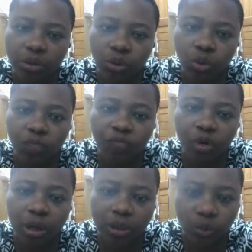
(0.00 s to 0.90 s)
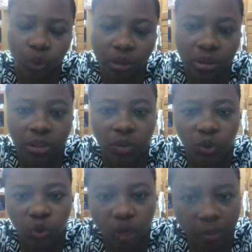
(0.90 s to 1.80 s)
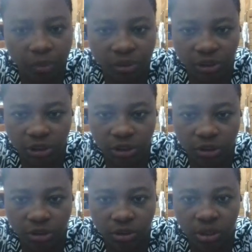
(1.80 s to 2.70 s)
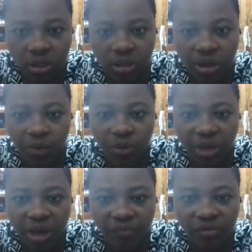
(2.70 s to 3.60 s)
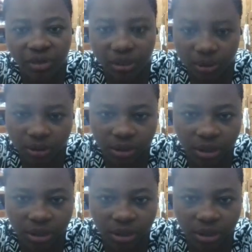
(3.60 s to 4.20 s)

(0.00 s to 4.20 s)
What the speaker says: So 4 and 1 swap positions. Now we have this.